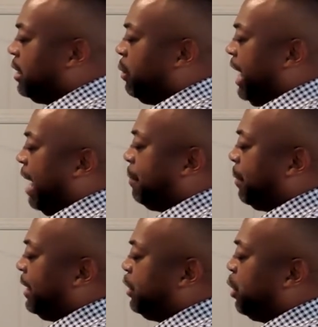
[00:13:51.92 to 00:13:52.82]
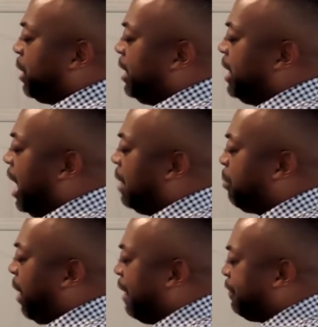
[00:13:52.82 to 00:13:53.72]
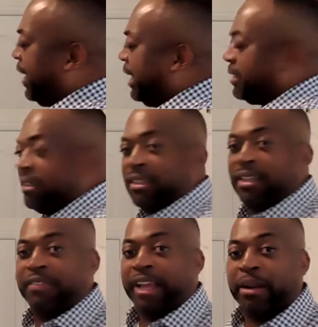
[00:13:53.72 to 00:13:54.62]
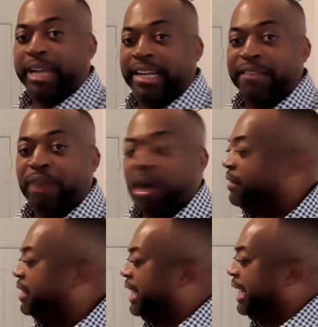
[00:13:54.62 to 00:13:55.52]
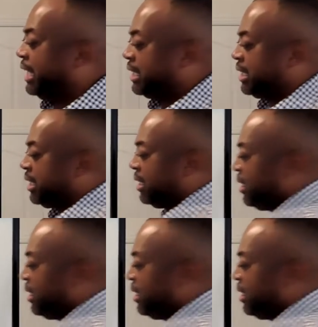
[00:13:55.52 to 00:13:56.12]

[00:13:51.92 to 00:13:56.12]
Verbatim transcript: We got people doing a nonprofit that are getting involved in this.